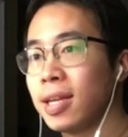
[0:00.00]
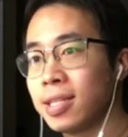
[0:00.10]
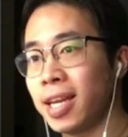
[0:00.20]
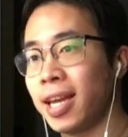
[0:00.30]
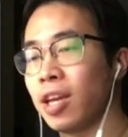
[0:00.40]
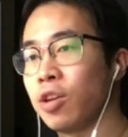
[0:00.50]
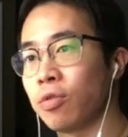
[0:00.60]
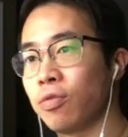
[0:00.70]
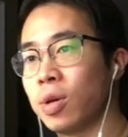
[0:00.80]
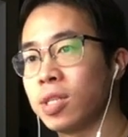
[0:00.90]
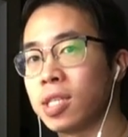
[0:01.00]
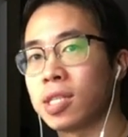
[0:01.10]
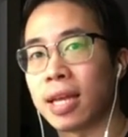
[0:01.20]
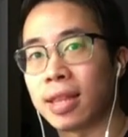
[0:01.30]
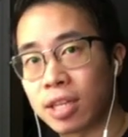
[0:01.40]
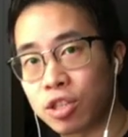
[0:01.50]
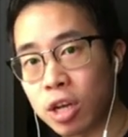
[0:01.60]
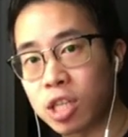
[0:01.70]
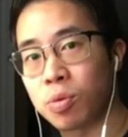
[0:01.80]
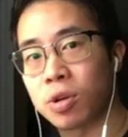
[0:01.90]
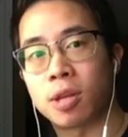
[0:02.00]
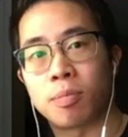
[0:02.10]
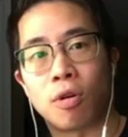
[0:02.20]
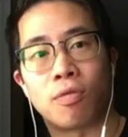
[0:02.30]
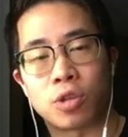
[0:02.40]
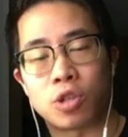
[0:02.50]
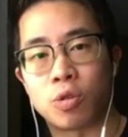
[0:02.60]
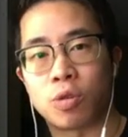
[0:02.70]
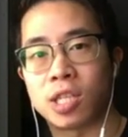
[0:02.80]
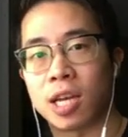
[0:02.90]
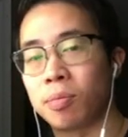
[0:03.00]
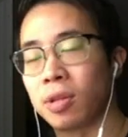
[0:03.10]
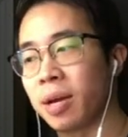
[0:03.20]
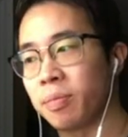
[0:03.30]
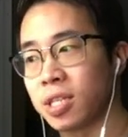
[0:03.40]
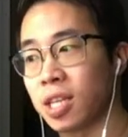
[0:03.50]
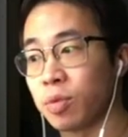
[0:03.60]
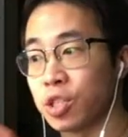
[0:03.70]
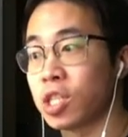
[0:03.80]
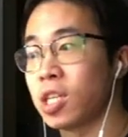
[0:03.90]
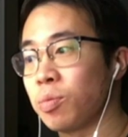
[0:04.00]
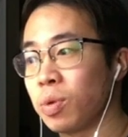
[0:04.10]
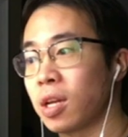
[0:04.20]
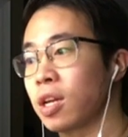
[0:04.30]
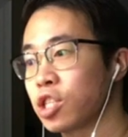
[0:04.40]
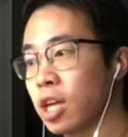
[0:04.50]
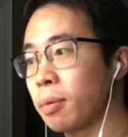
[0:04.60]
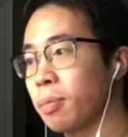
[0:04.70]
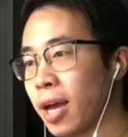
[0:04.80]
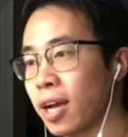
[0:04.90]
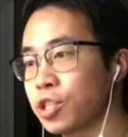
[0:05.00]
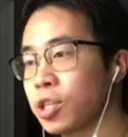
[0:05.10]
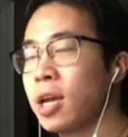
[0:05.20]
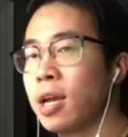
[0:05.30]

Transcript: taking your voices and then transporting them over to your sample libraries, like we just did with an ensemble patch,